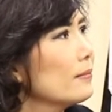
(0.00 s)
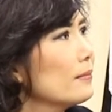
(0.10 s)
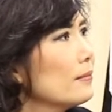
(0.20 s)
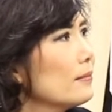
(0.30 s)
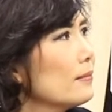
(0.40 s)

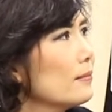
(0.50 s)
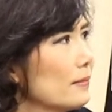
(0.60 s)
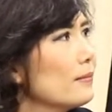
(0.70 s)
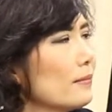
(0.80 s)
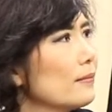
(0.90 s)

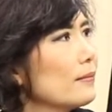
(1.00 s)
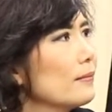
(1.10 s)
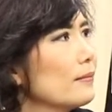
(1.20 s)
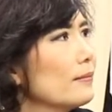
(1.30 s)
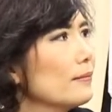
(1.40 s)

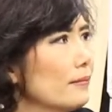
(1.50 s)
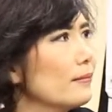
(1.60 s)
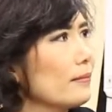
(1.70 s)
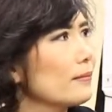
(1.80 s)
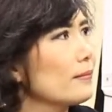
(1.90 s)

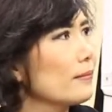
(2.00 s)
(silent)